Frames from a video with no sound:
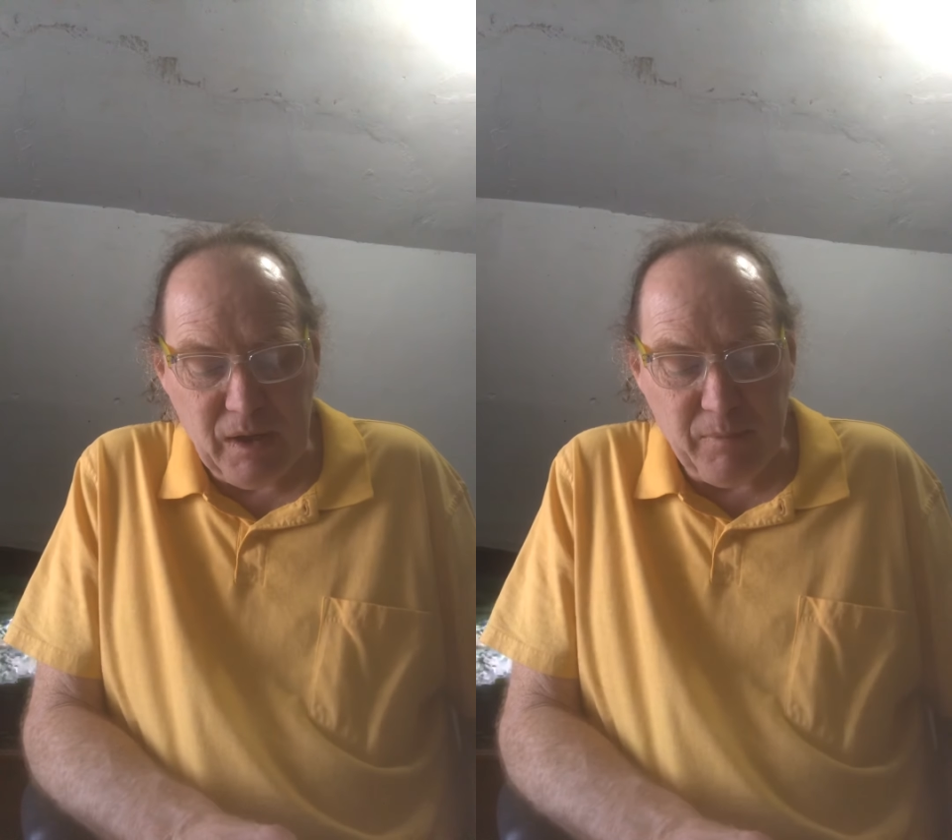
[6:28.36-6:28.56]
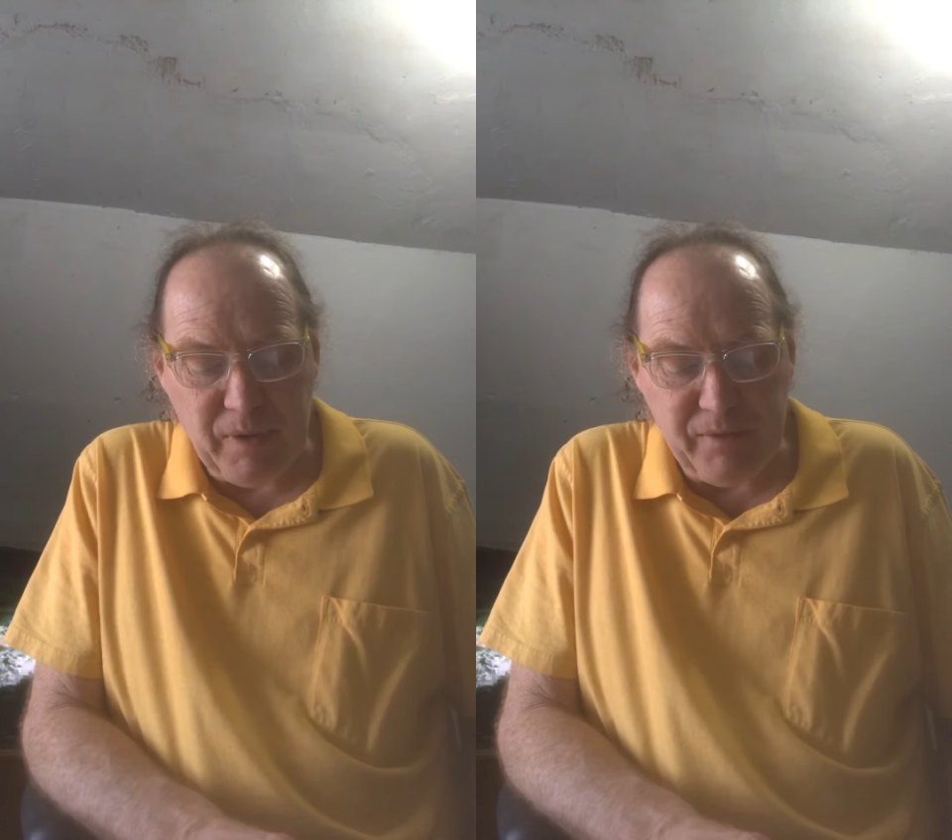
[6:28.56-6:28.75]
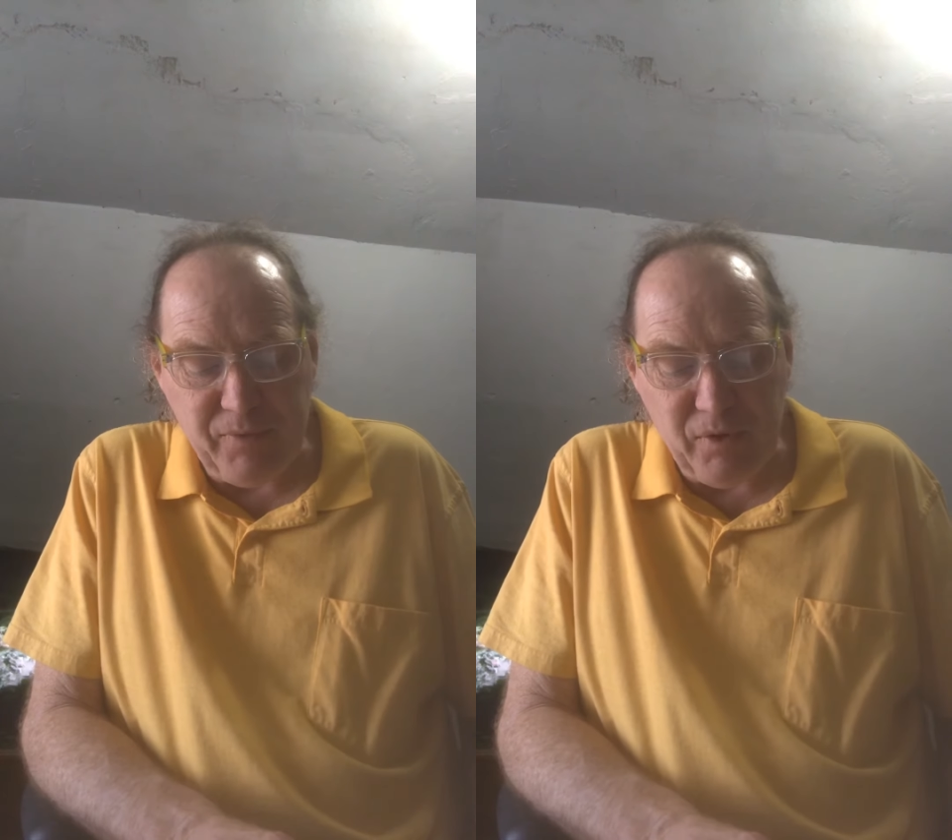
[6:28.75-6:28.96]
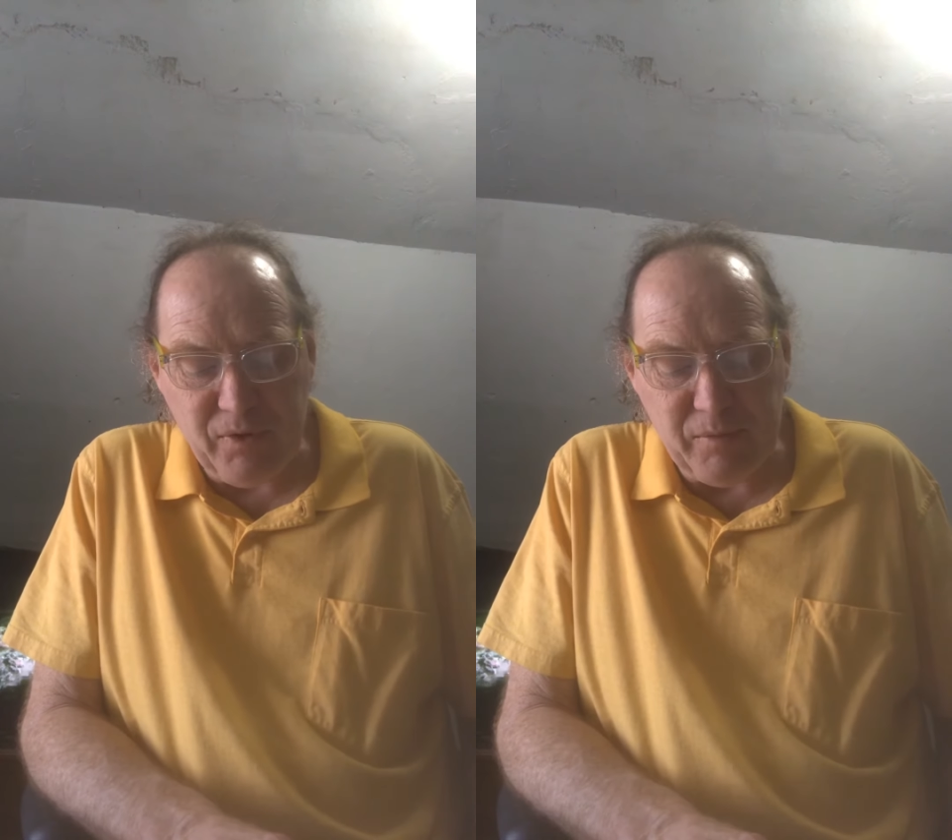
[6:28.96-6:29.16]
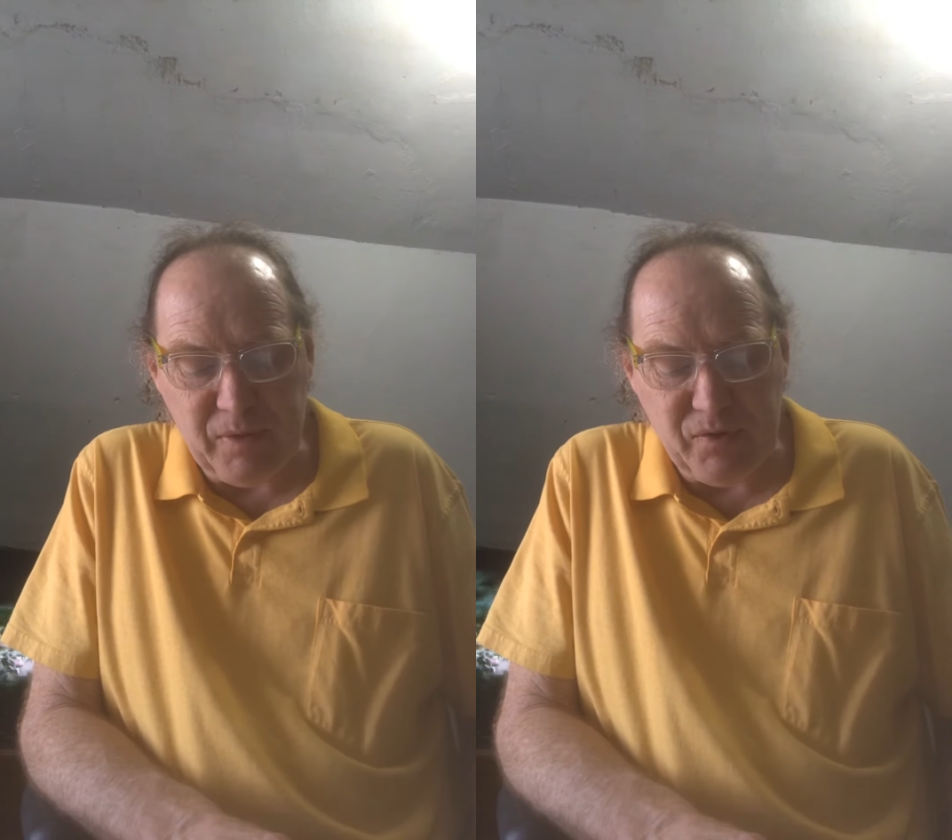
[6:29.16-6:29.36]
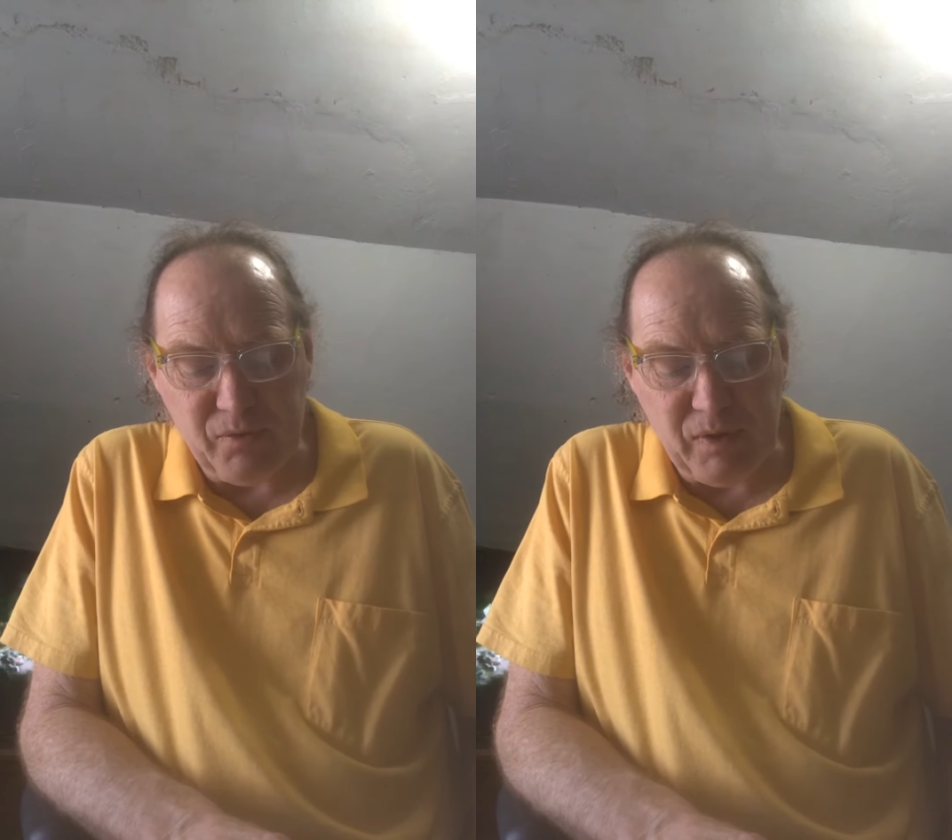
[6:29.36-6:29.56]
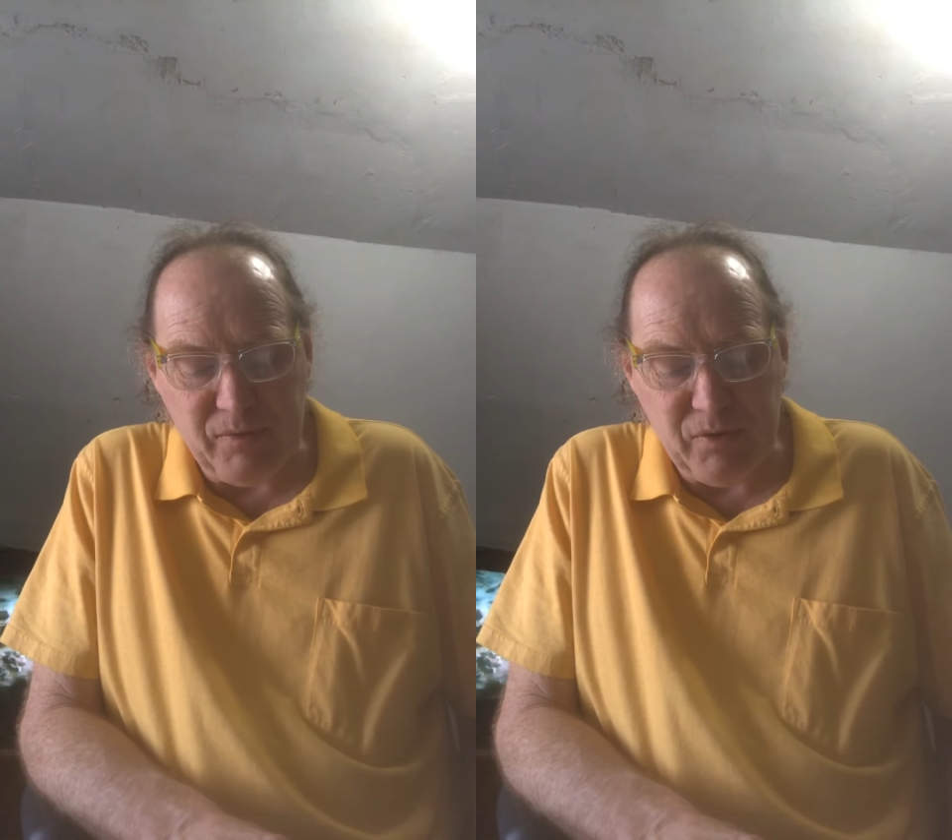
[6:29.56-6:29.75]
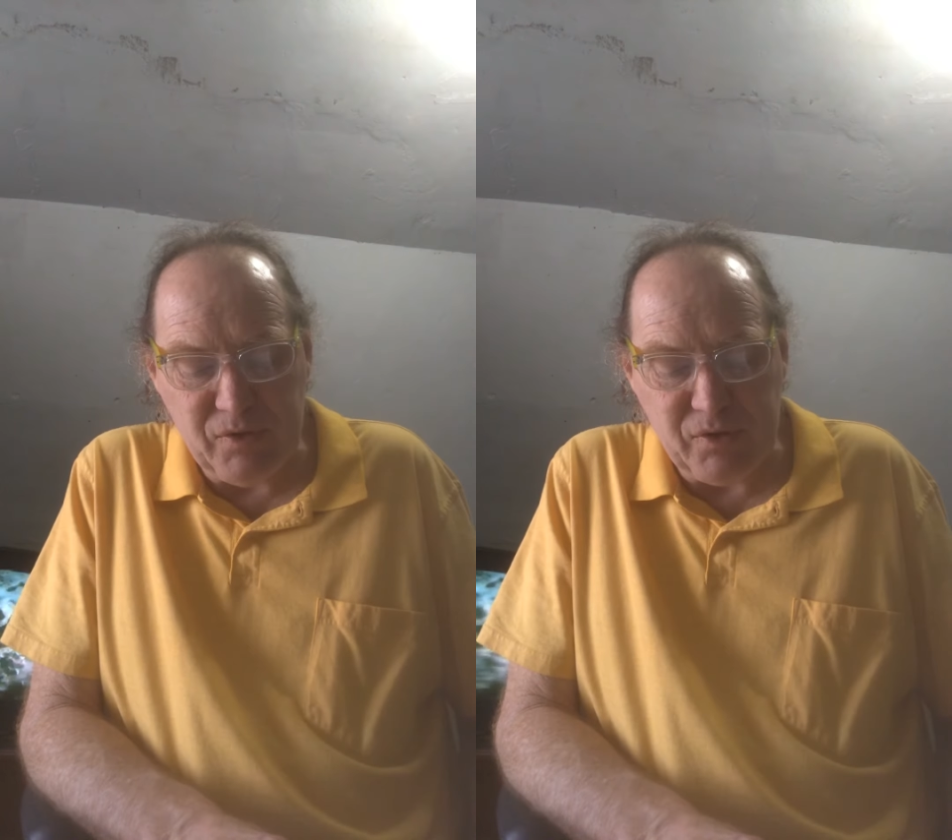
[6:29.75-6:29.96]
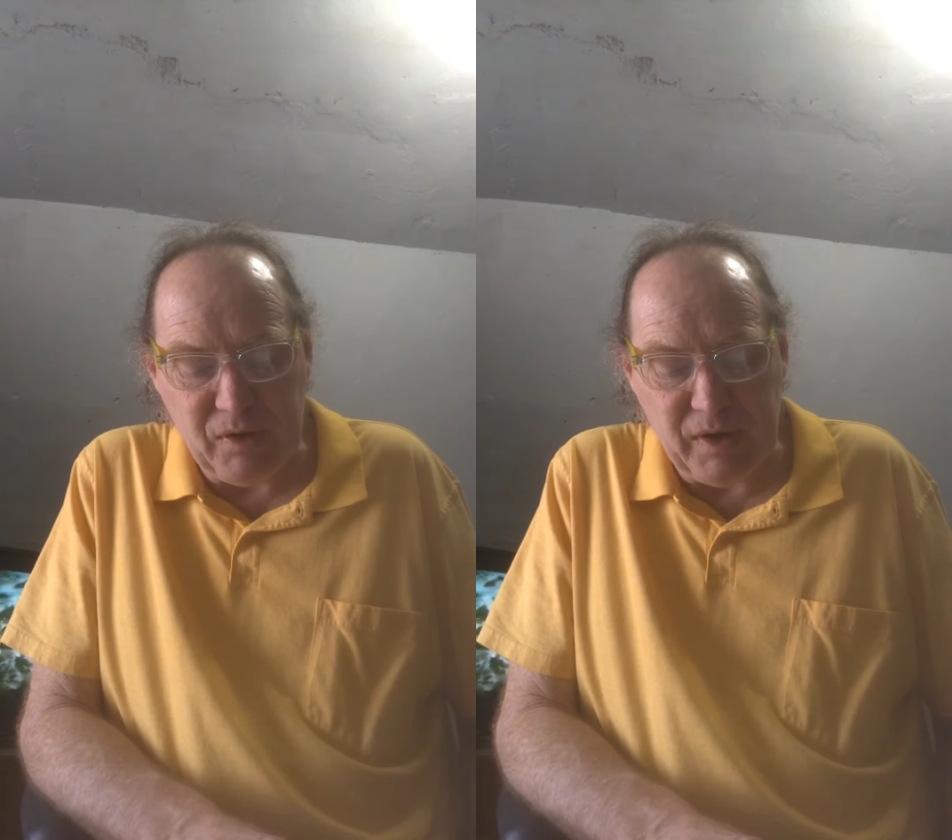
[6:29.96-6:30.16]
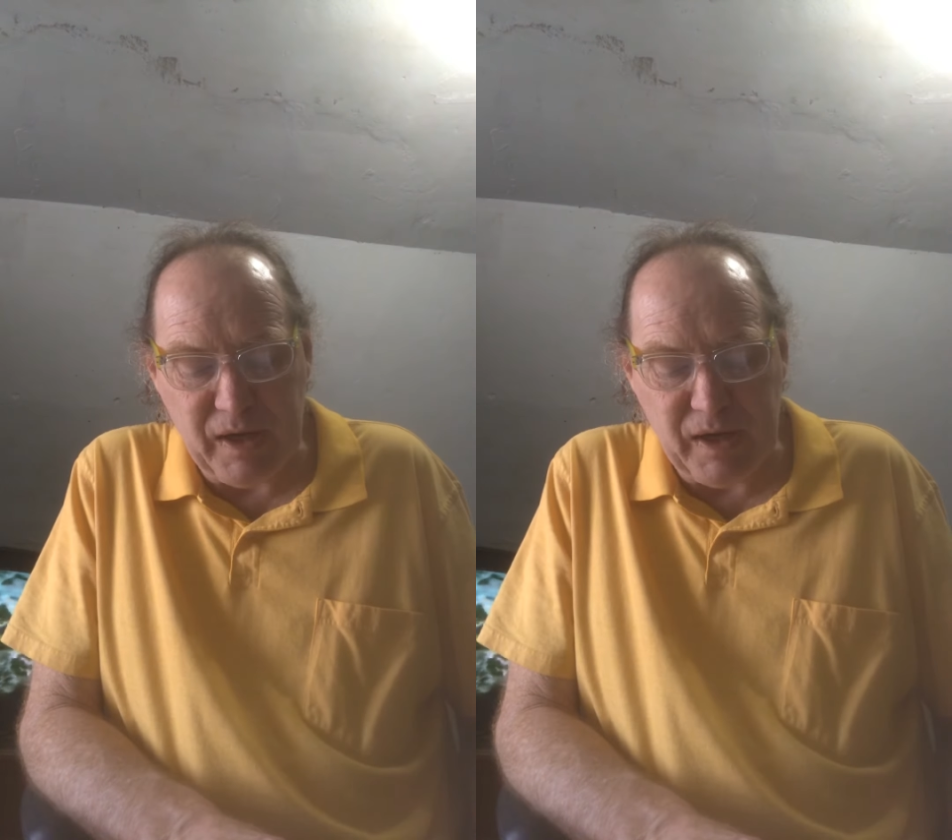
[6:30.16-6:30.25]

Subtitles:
By far the most revolutionary